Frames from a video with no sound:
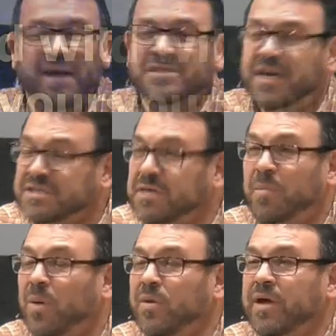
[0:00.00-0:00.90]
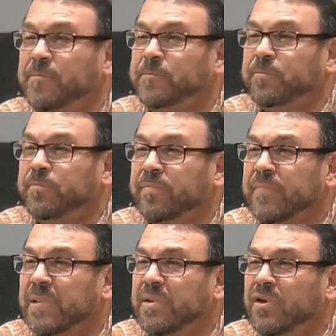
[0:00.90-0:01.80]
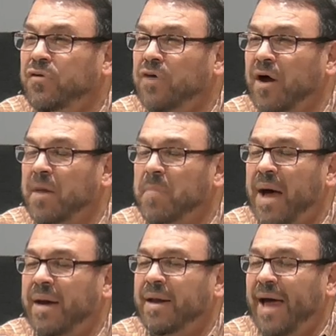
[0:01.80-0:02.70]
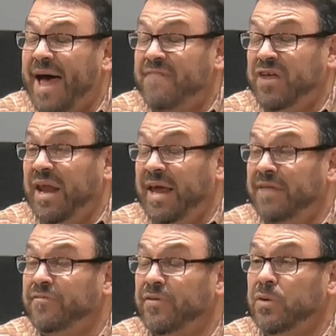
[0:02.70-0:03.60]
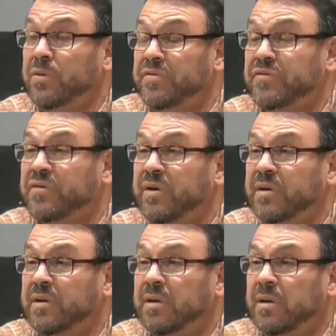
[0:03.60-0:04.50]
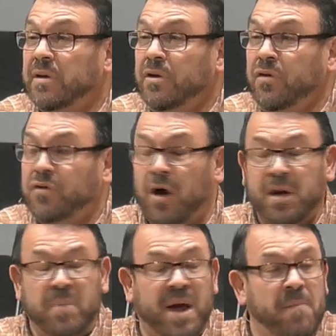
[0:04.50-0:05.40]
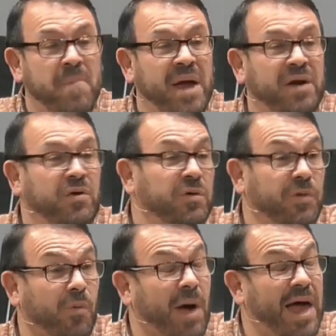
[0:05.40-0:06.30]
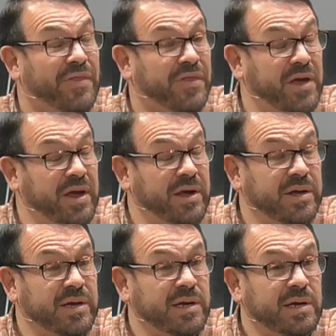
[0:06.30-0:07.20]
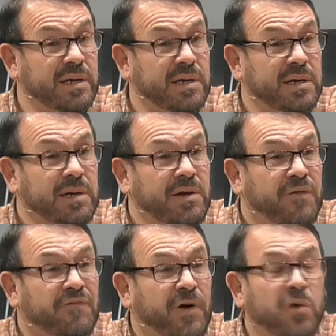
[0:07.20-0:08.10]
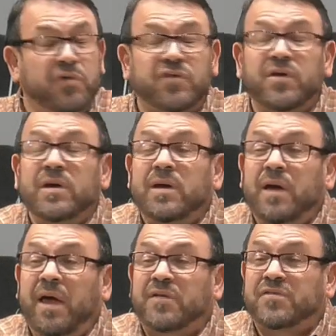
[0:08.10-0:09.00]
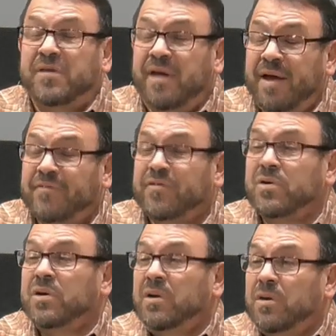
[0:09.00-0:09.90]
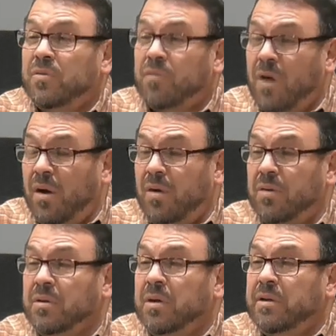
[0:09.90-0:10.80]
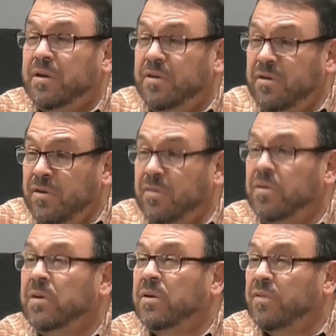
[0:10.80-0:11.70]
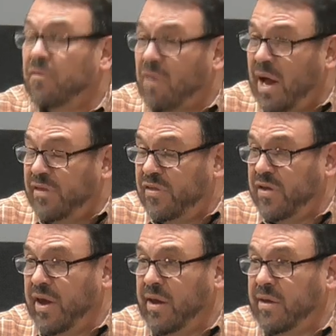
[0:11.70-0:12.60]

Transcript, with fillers: testimony. You talk about having influence. You talk about a man doing the right thing. Folks, it's never wrong to do the right thing.